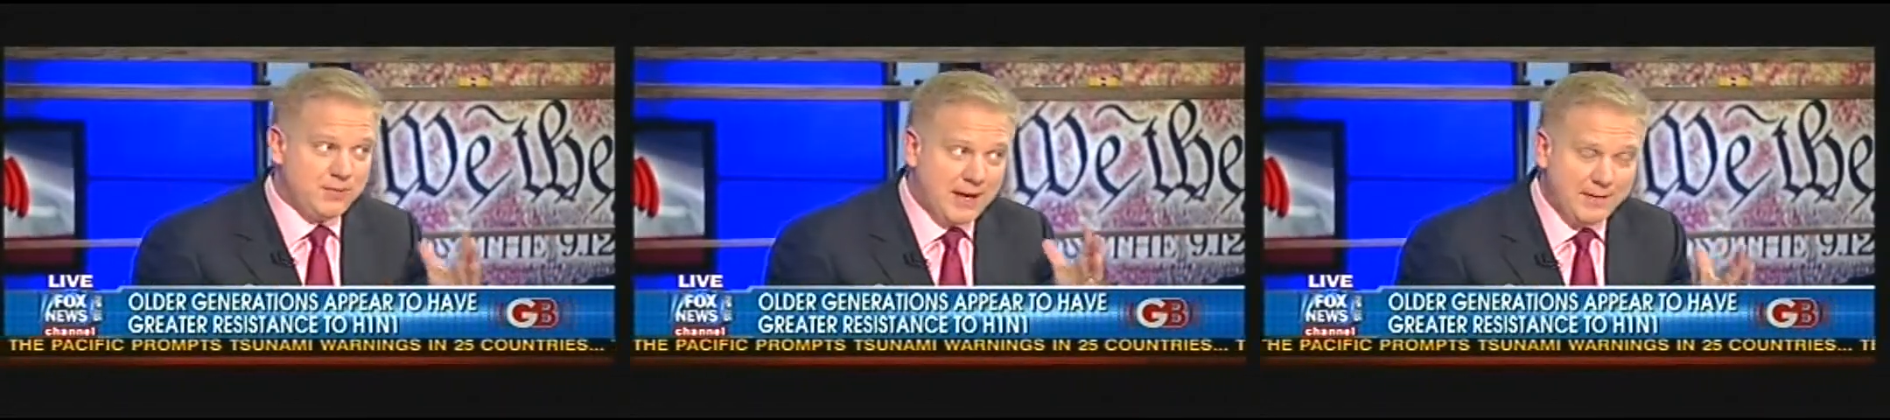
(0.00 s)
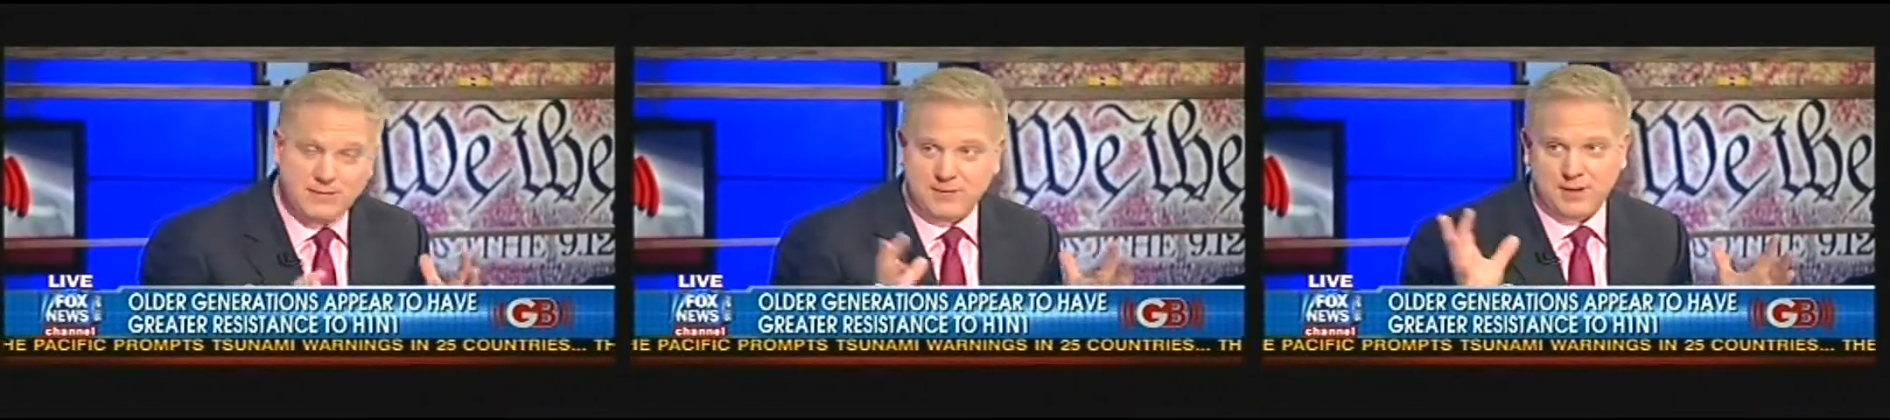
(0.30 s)

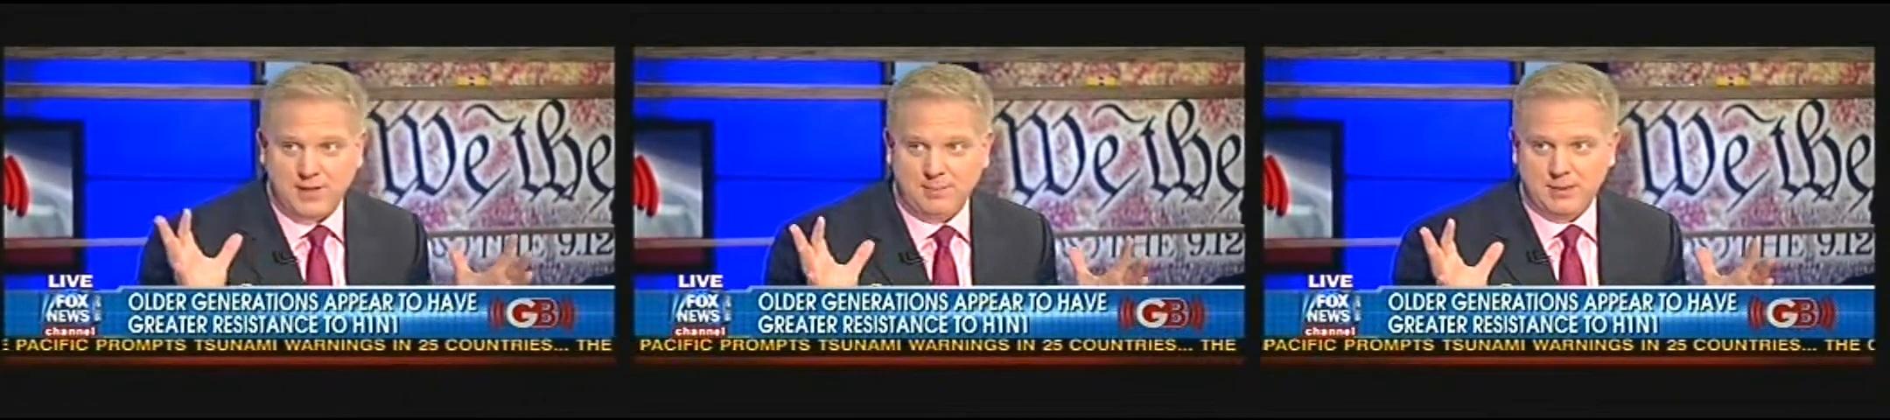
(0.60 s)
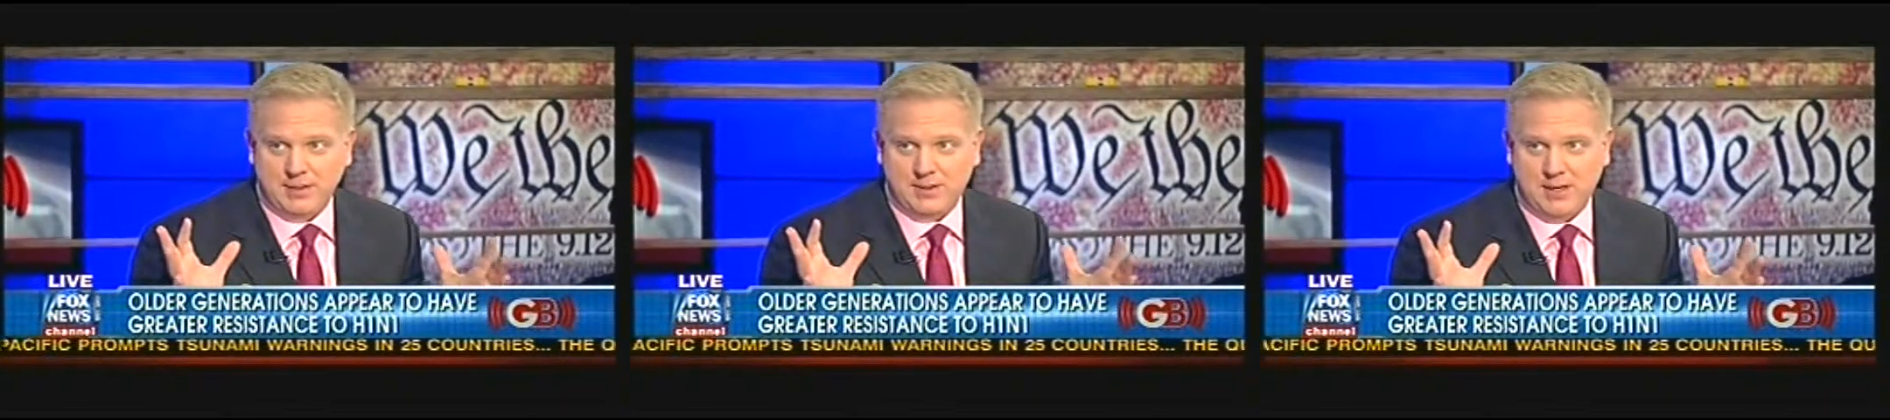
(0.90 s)
5 different
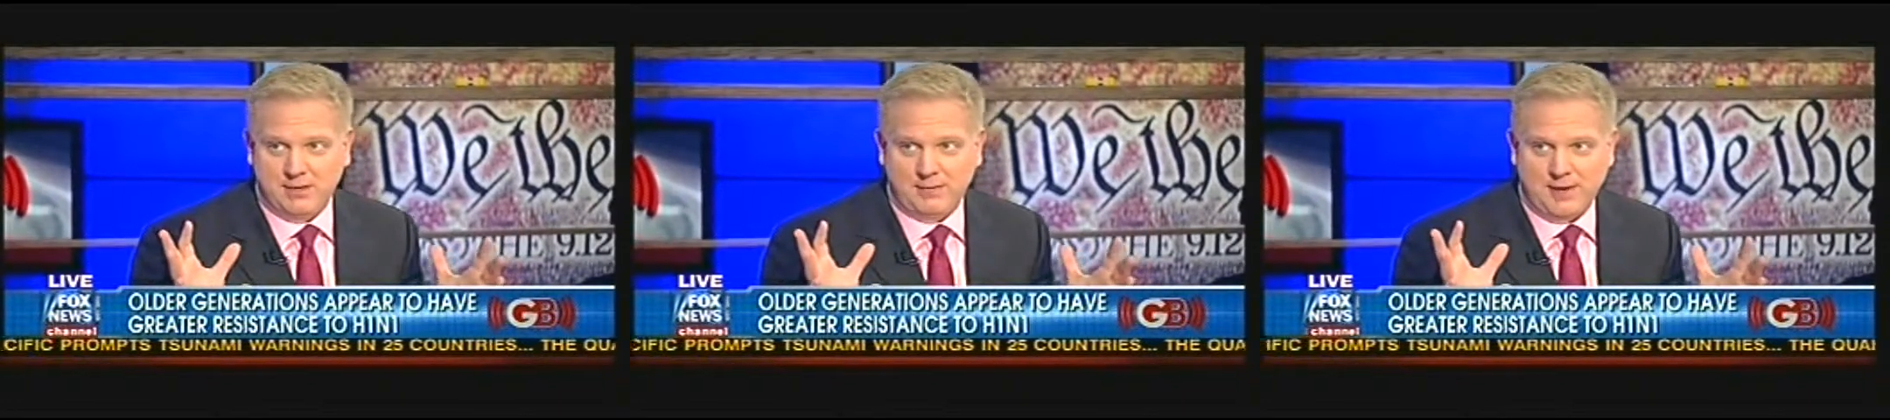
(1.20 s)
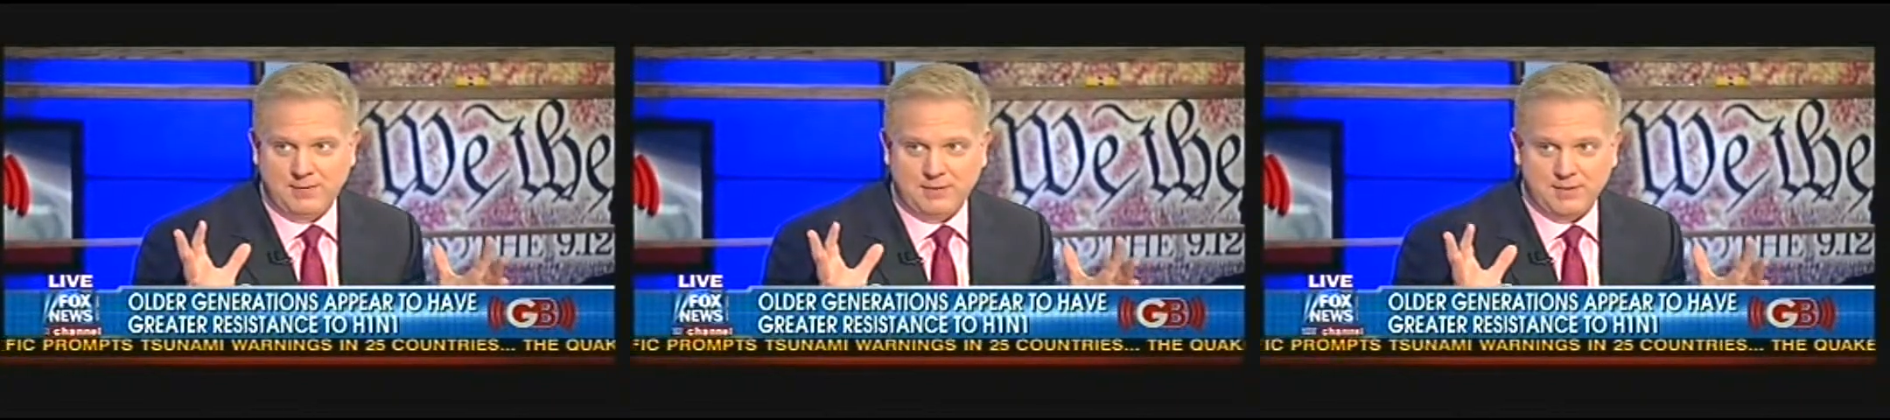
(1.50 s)
companies now and
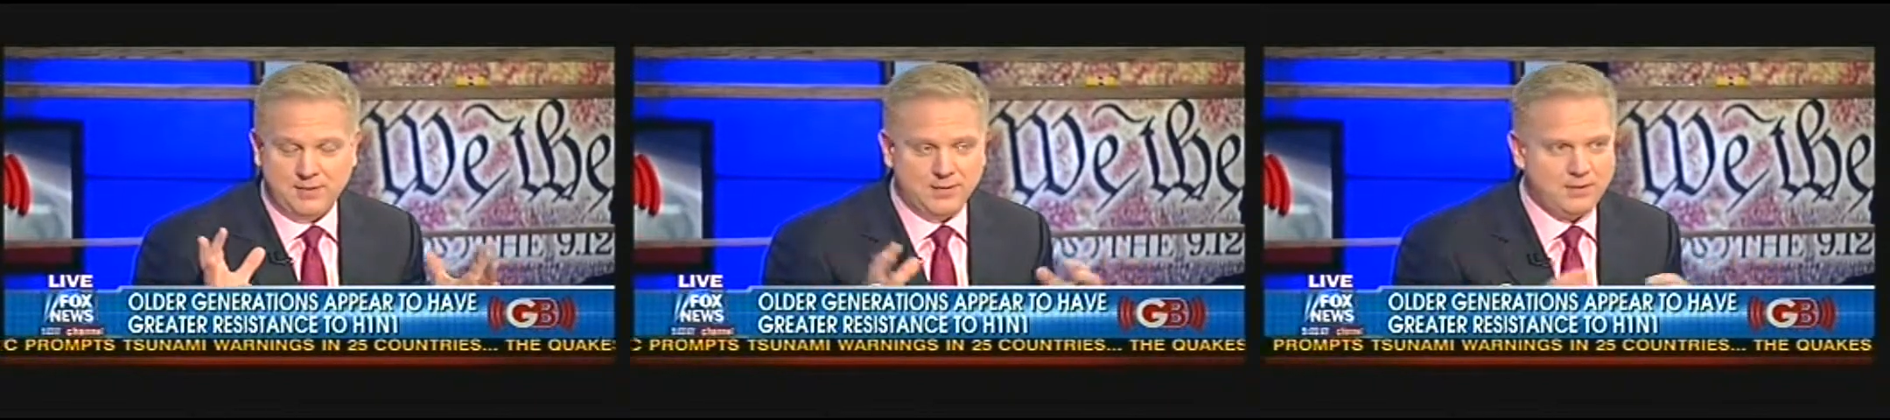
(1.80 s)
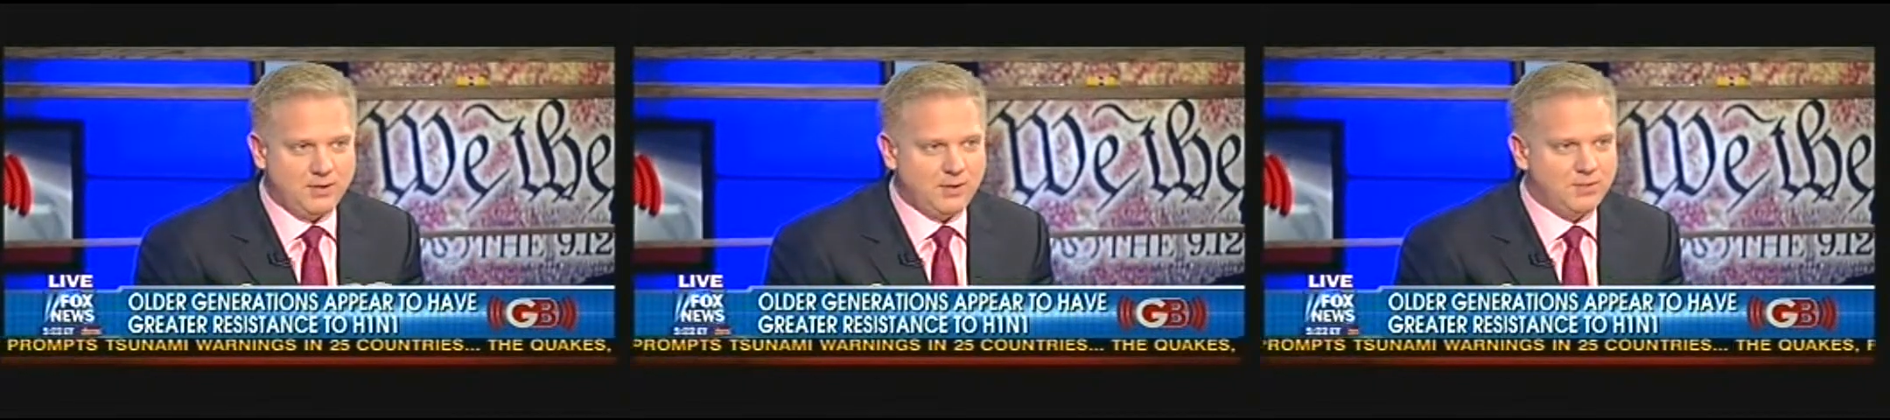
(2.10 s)
5
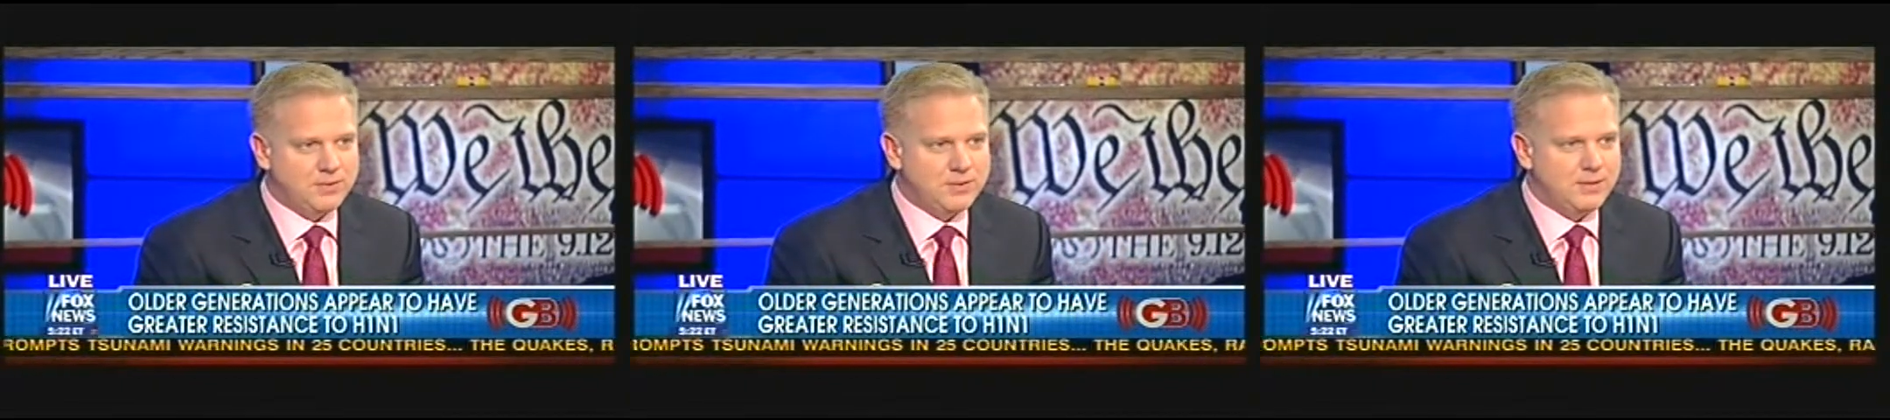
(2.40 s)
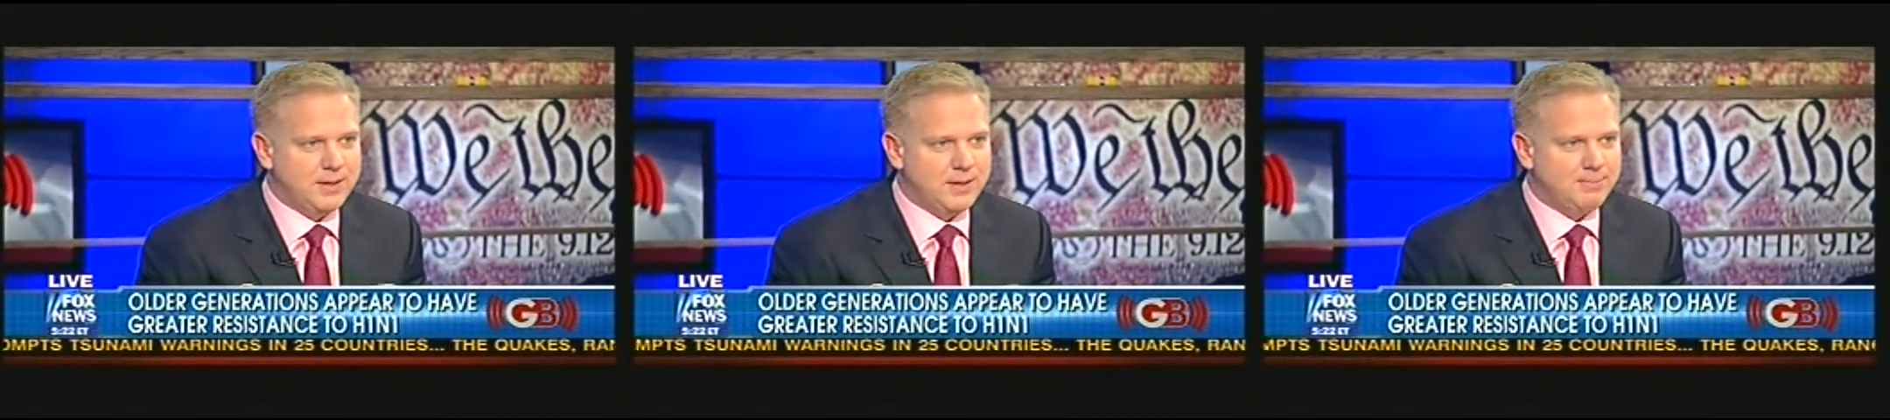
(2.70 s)

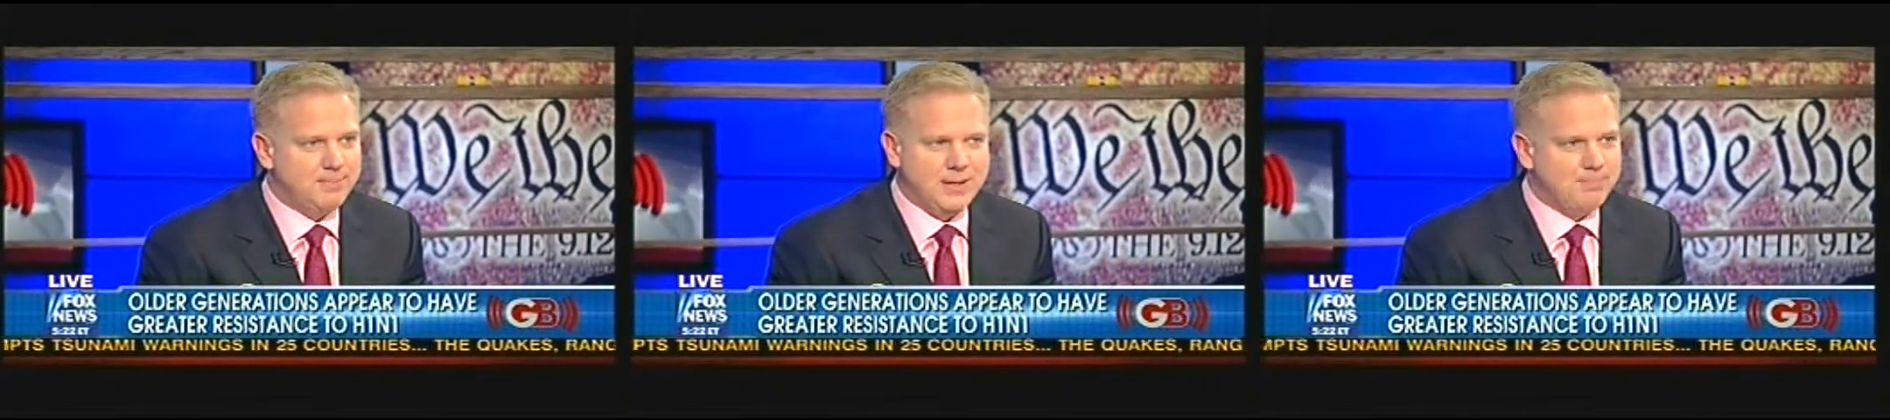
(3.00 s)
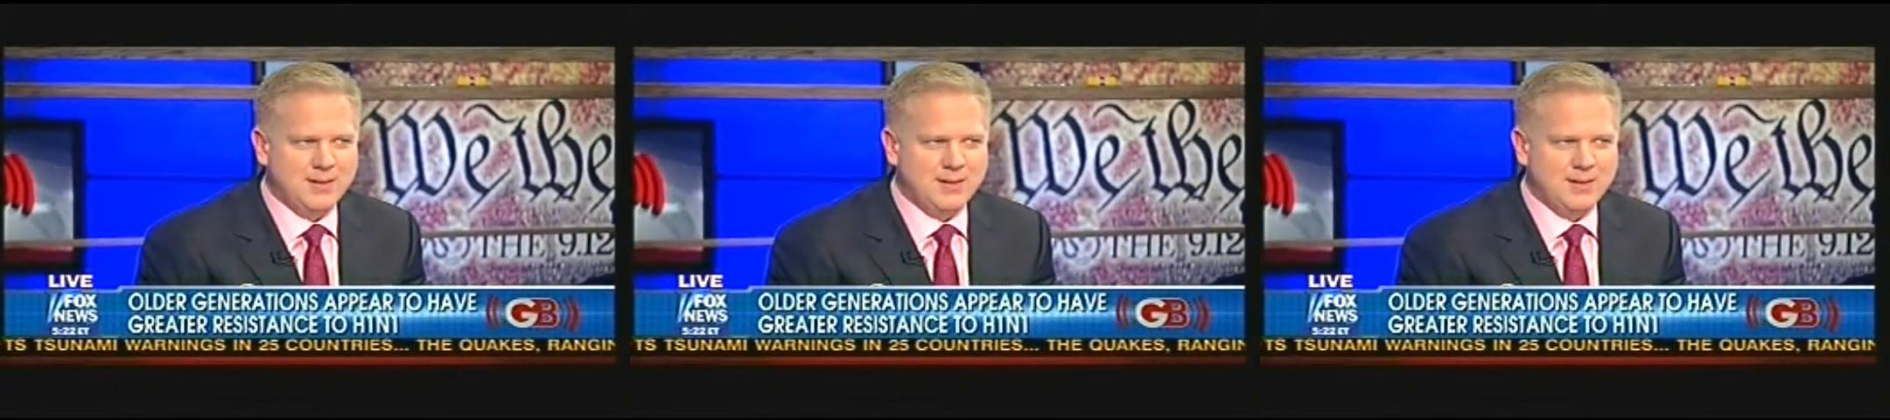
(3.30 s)
different,